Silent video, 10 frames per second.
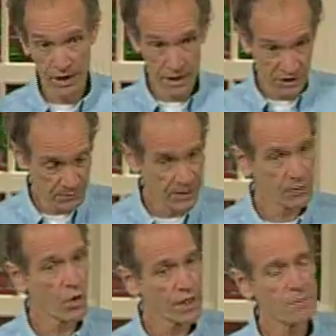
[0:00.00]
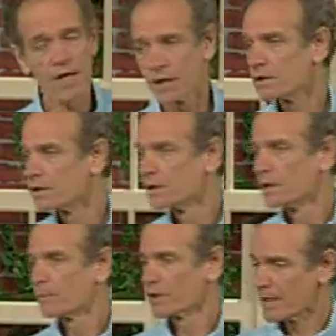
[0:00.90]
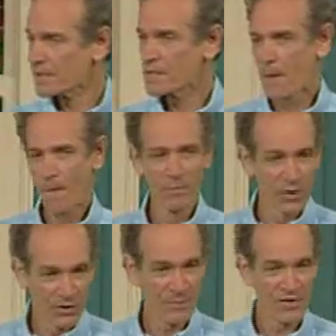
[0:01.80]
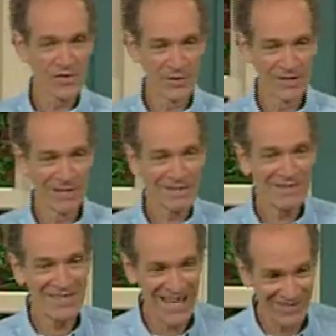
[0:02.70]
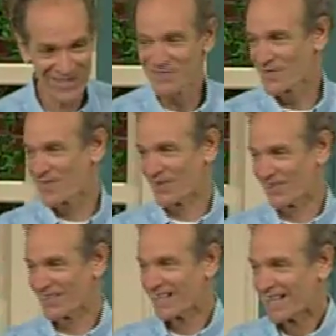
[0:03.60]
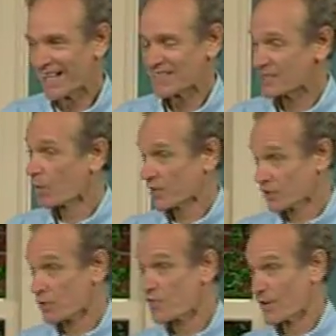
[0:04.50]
and I'll explain why in a minute. But let me build up the theory. Let me give you the evidence for the theory and see why it's a good